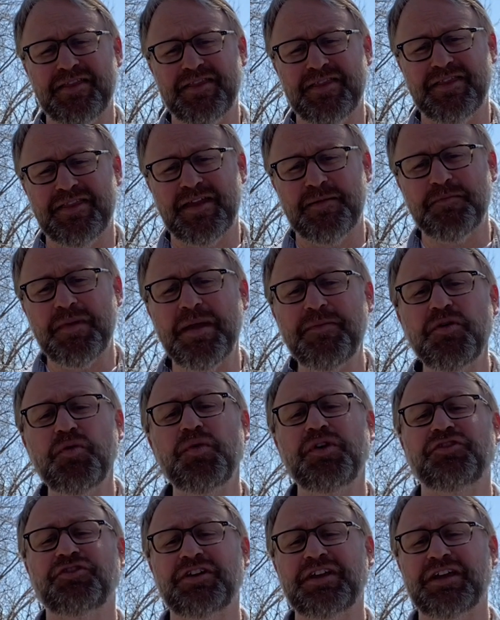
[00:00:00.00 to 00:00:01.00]
maybe we
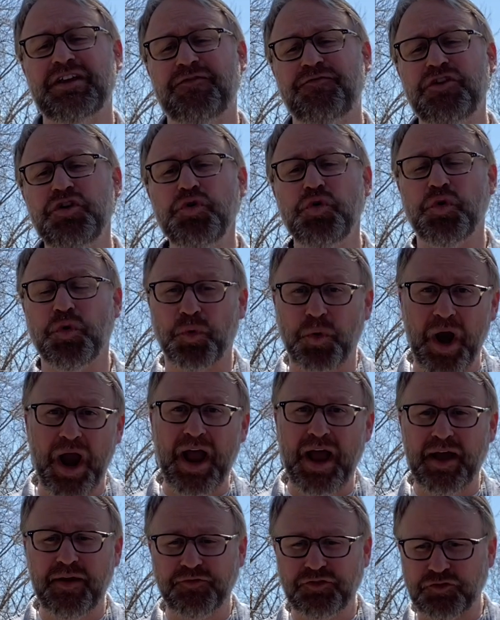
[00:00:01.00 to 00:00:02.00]
should get a few
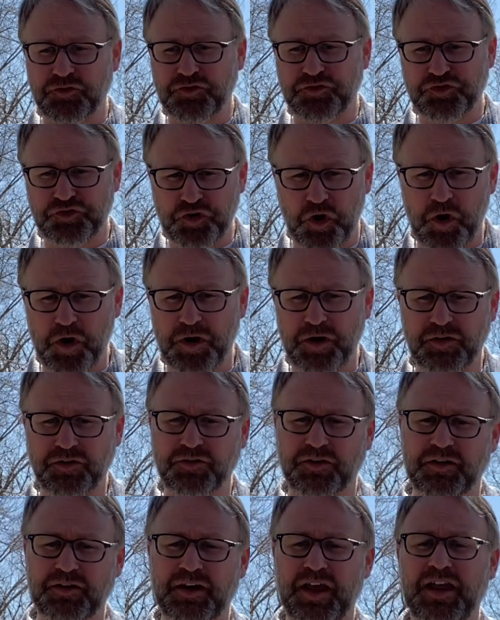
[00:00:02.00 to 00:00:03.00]
graphs or charts
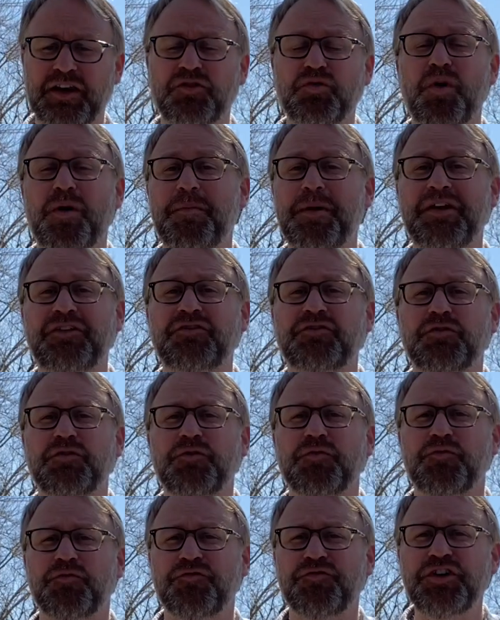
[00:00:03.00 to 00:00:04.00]
and do our best
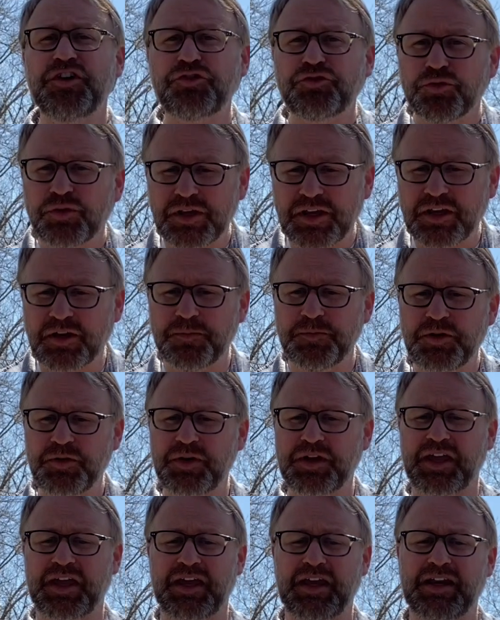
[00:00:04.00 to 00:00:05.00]
to visually
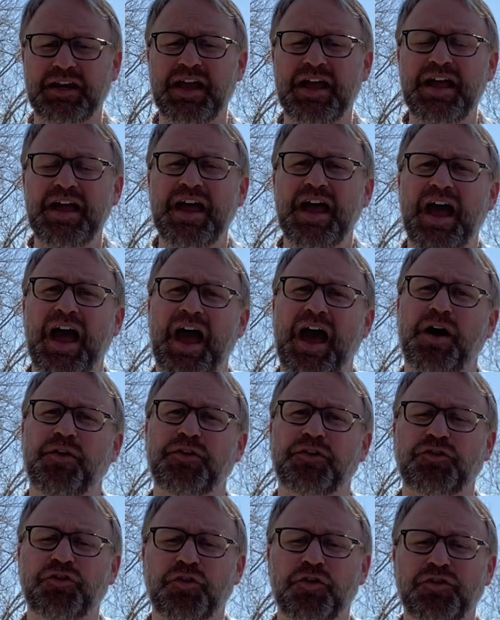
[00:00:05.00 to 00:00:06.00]
communicate how the
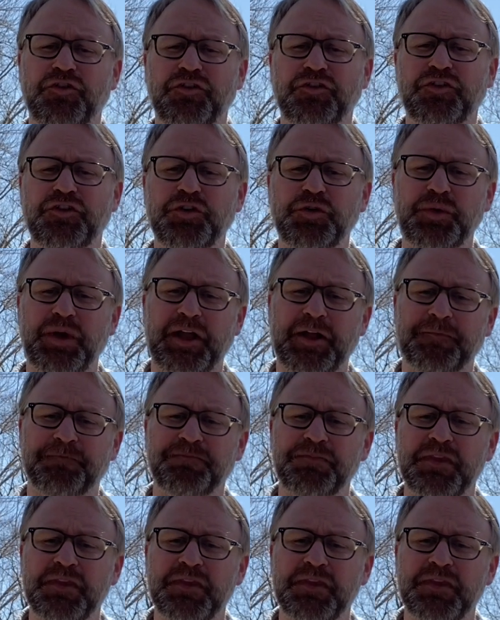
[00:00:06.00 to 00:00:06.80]
church is doing.